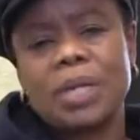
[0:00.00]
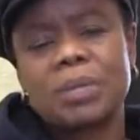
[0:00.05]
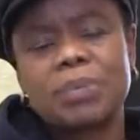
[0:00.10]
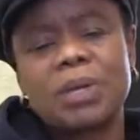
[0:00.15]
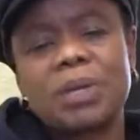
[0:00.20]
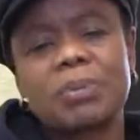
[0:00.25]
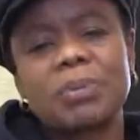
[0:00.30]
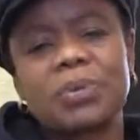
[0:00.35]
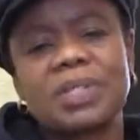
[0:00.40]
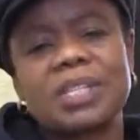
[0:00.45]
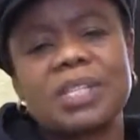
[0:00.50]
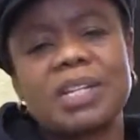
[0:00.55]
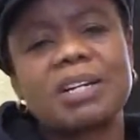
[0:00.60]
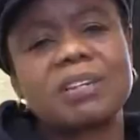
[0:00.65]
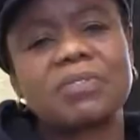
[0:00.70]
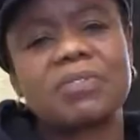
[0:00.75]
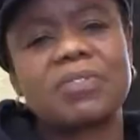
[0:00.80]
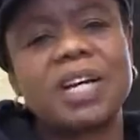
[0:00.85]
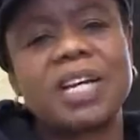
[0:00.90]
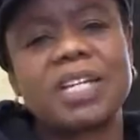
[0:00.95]
people
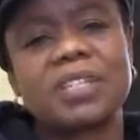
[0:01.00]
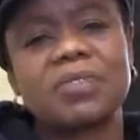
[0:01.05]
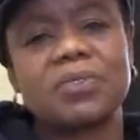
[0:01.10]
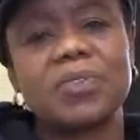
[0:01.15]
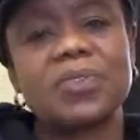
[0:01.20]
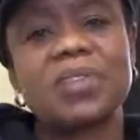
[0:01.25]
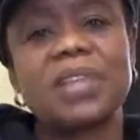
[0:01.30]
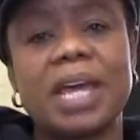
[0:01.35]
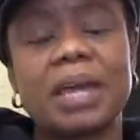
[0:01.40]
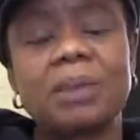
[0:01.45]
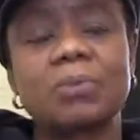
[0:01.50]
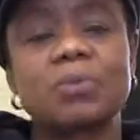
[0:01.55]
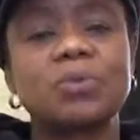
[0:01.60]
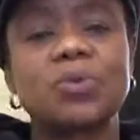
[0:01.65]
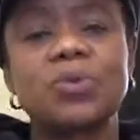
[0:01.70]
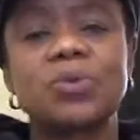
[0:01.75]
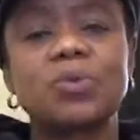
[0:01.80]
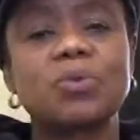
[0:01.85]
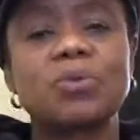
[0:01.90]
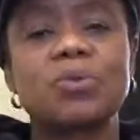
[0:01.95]
sacrifice for
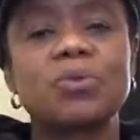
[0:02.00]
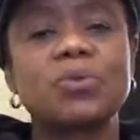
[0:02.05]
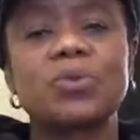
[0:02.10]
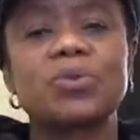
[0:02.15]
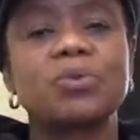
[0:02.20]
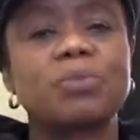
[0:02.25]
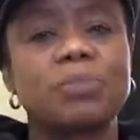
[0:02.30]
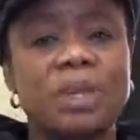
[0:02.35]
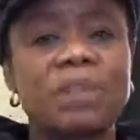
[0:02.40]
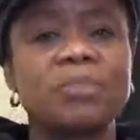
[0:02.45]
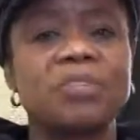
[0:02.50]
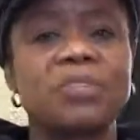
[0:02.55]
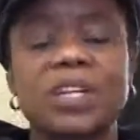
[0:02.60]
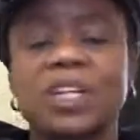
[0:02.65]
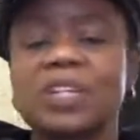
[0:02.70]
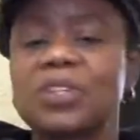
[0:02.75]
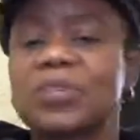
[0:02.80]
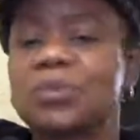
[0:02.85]
them to be free,